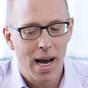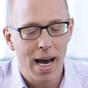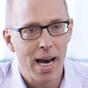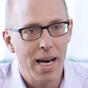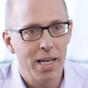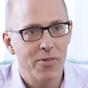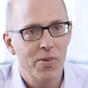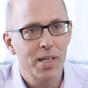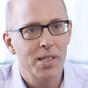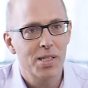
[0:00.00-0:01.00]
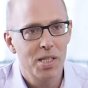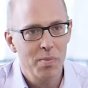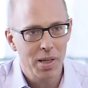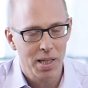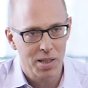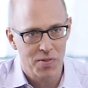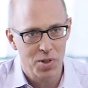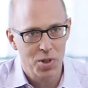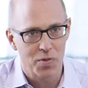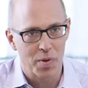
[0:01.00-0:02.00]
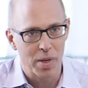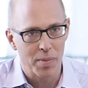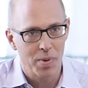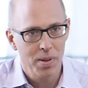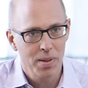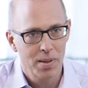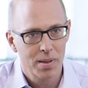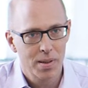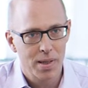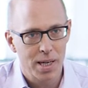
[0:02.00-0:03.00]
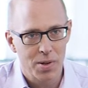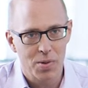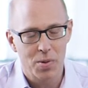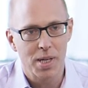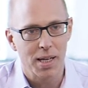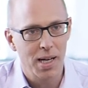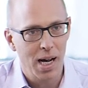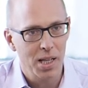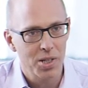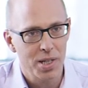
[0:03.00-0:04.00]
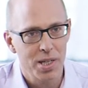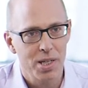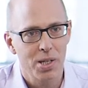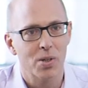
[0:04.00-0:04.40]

And if we can simulate the future for people, either through technology